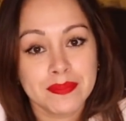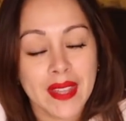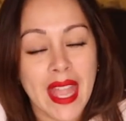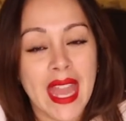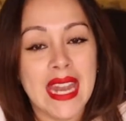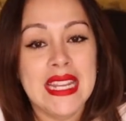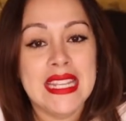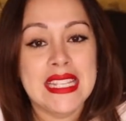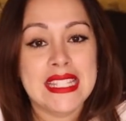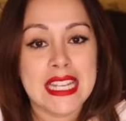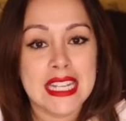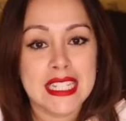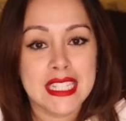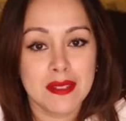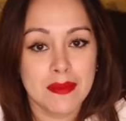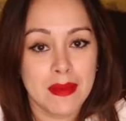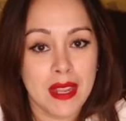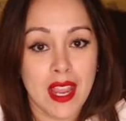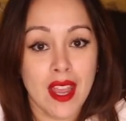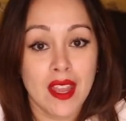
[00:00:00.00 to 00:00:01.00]
And he said
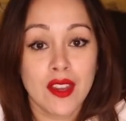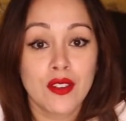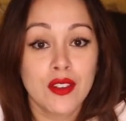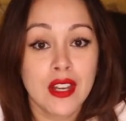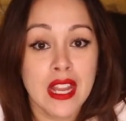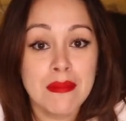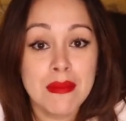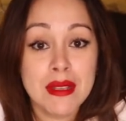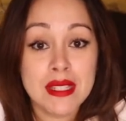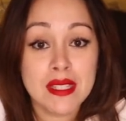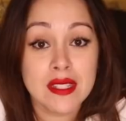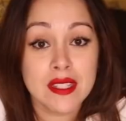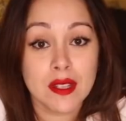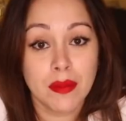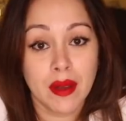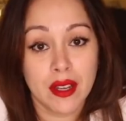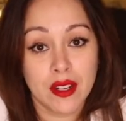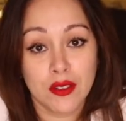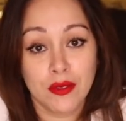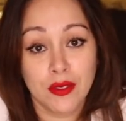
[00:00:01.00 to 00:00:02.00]
to me, "Your name isn't a
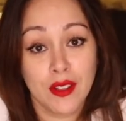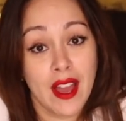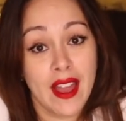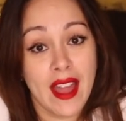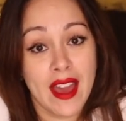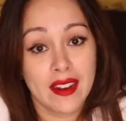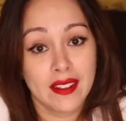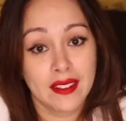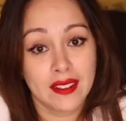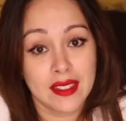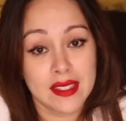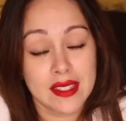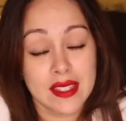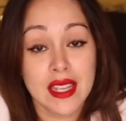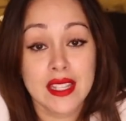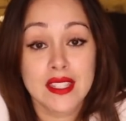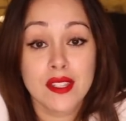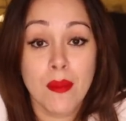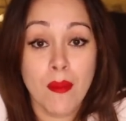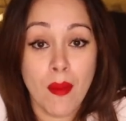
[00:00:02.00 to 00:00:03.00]
butterfly, Adalis,
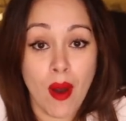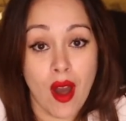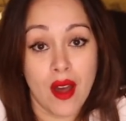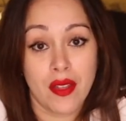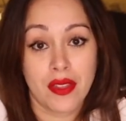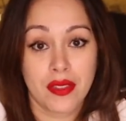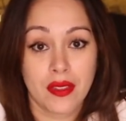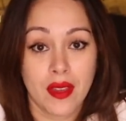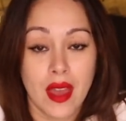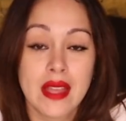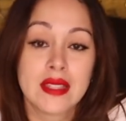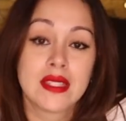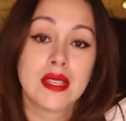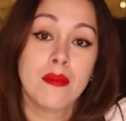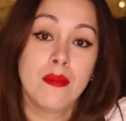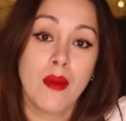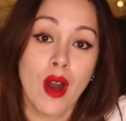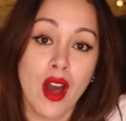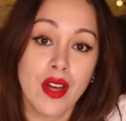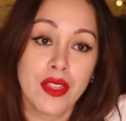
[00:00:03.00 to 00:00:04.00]
it's a moth. It's a
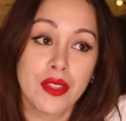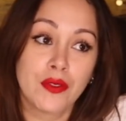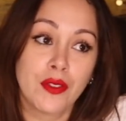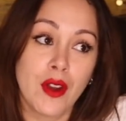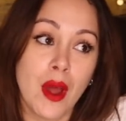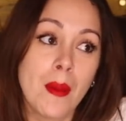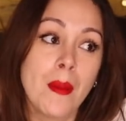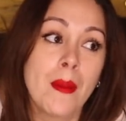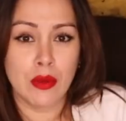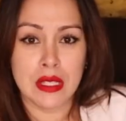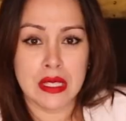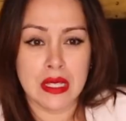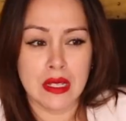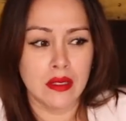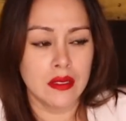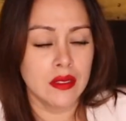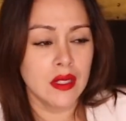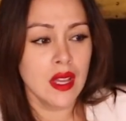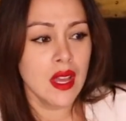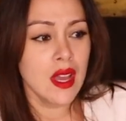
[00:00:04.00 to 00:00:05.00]
moth from Brazil."